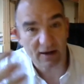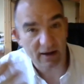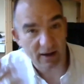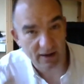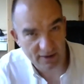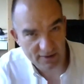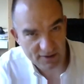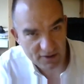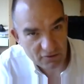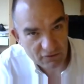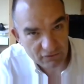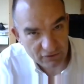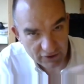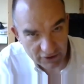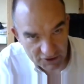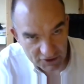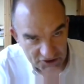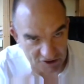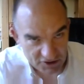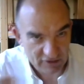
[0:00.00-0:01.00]
a new
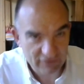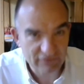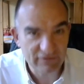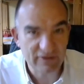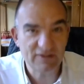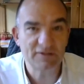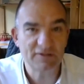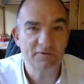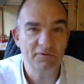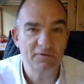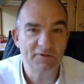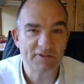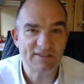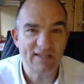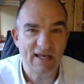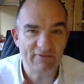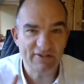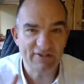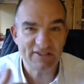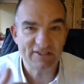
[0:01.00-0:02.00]
version of this called the
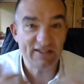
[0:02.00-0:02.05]
7